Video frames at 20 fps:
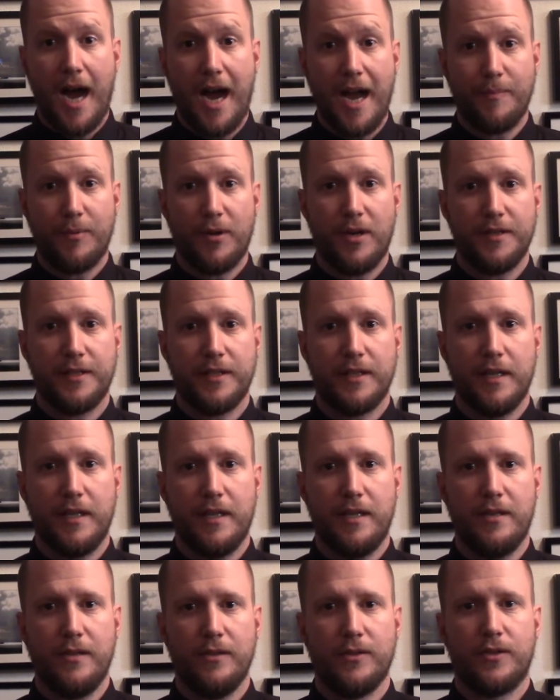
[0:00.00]
Hi boys and
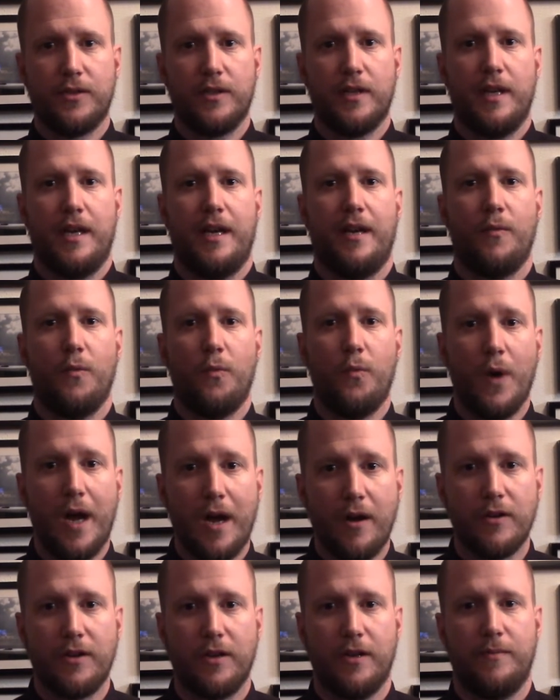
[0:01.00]
girls and
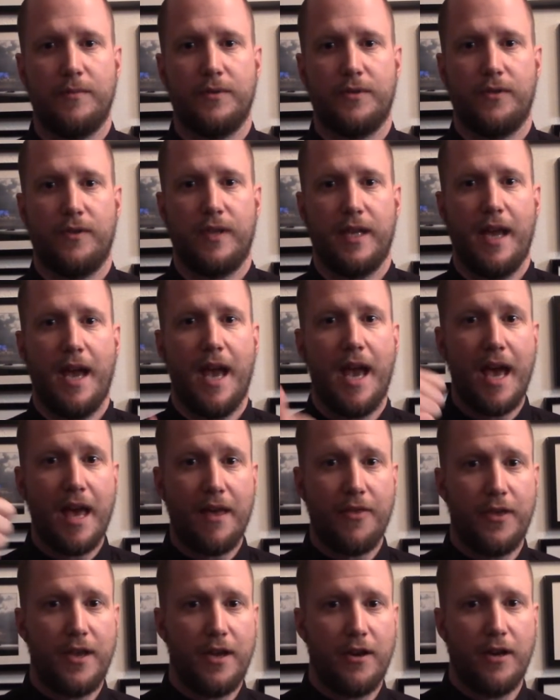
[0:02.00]
welcome to the
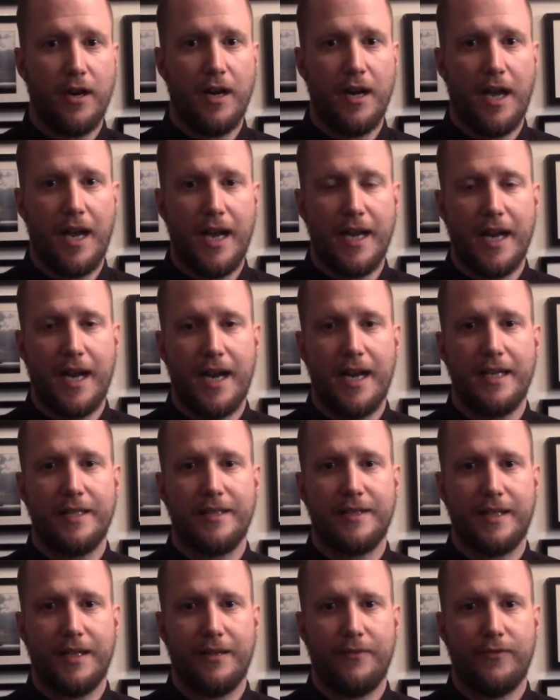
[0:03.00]
FE Online
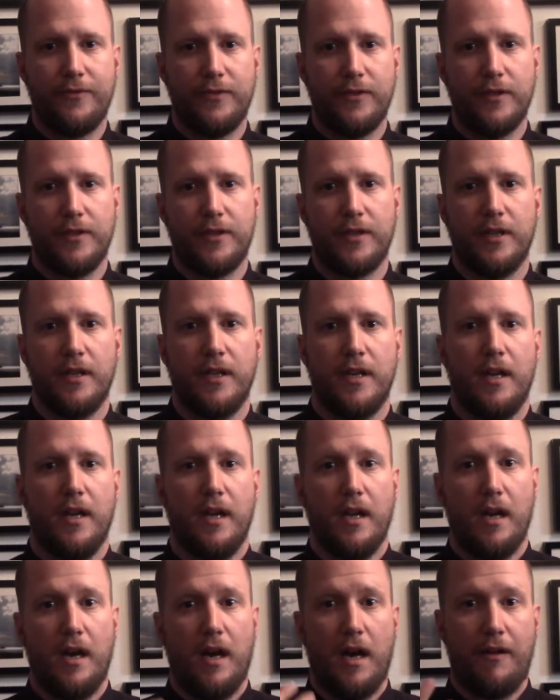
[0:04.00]
Eisteddfod.
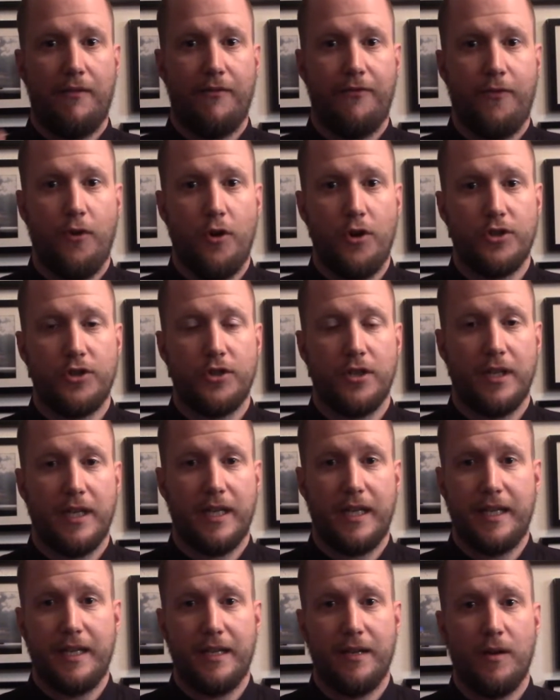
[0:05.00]

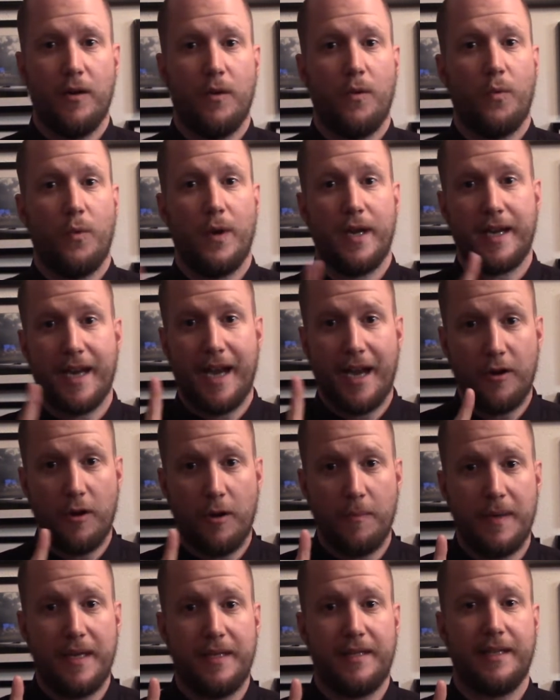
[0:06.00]
Unfortunately we
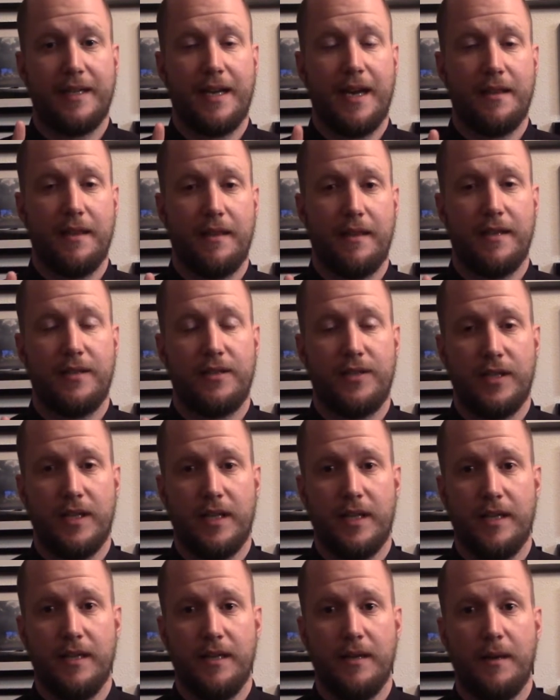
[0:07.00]
cannot be together this
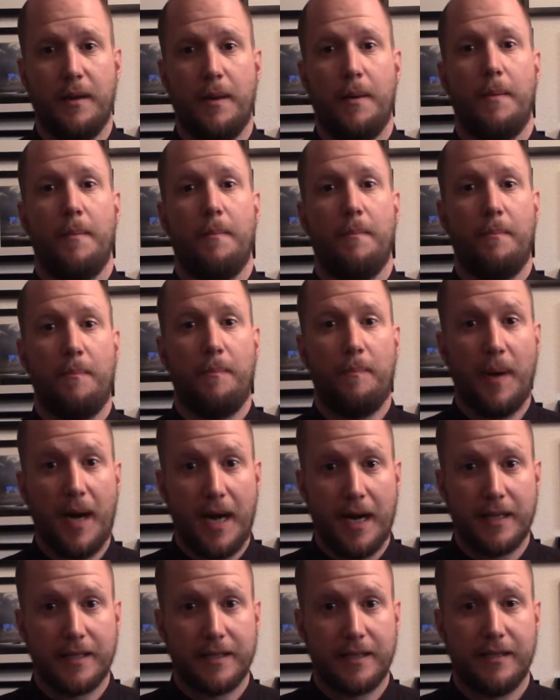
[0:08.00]
year
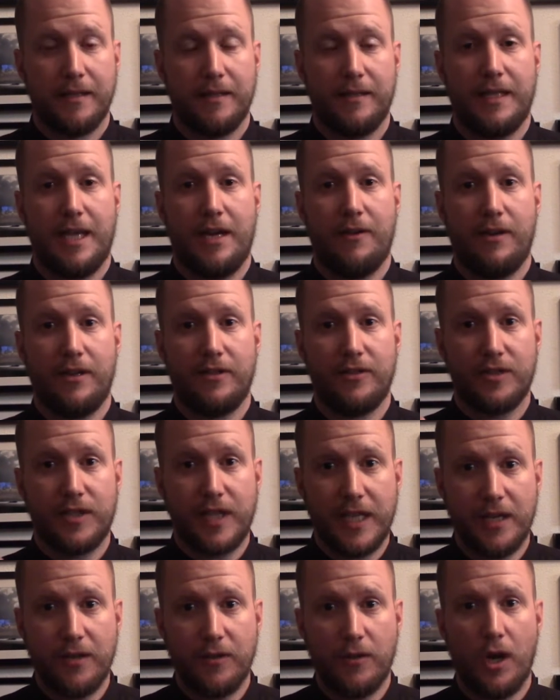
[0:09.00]
but there are
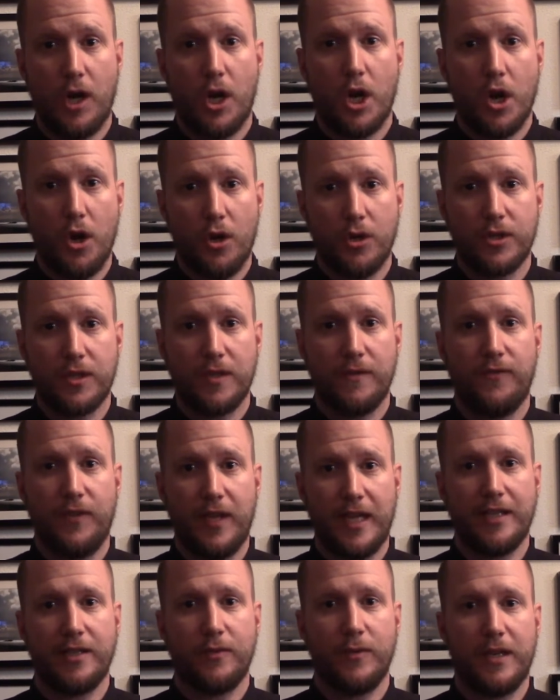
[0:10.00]
still lots of
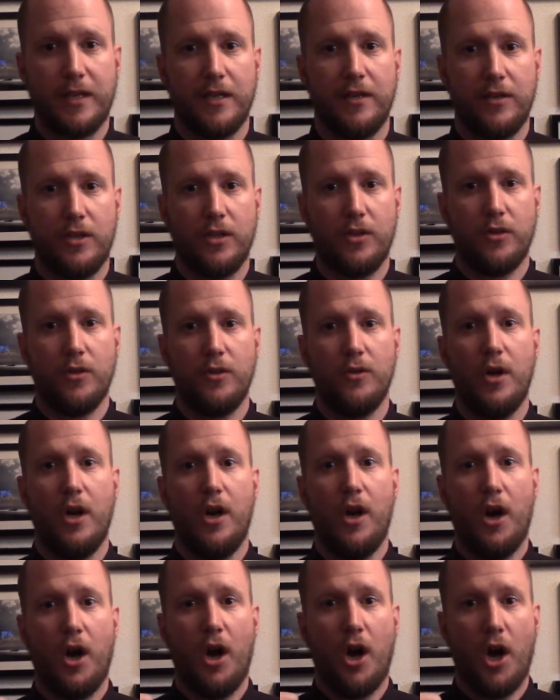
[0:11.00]
things we can do